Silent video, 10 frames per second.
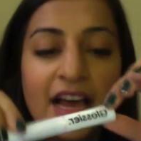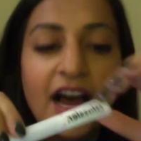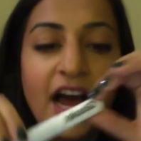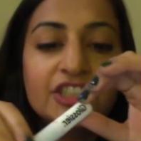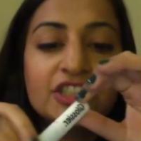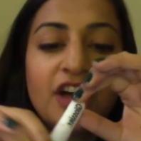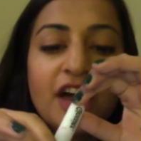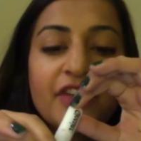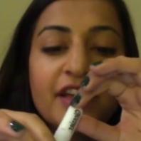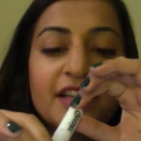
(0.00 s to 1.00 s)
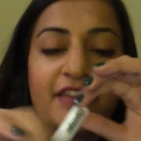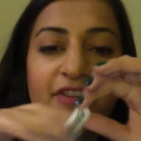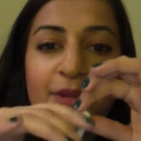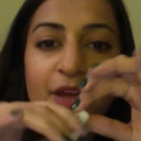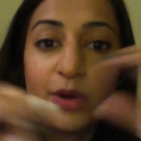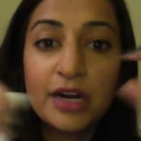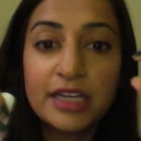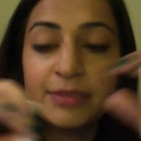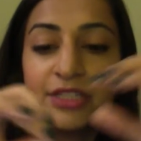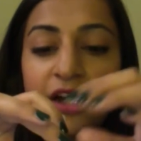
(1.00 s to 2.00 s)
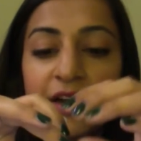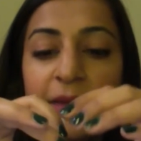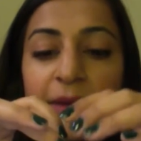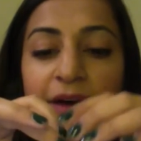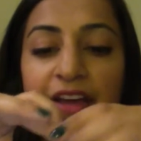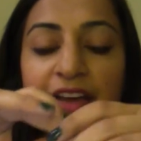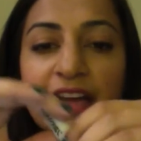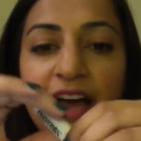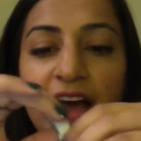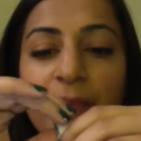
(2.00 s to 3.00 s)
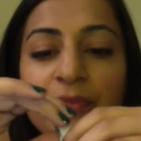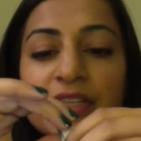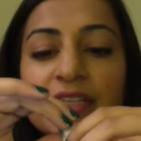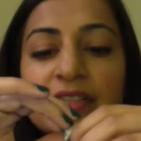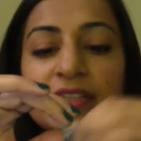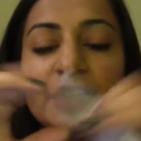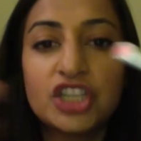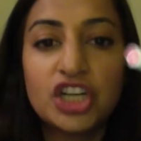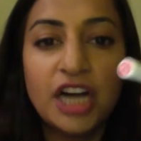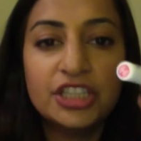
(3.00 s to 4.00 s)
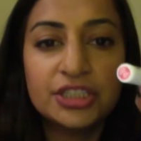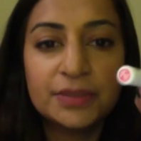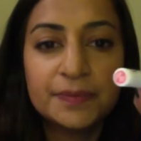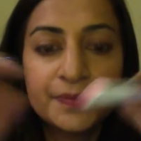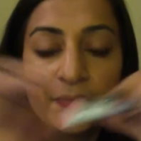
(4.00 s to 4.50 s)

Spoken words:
I just got this. Everybody at work has been talking about it. This is in Crush.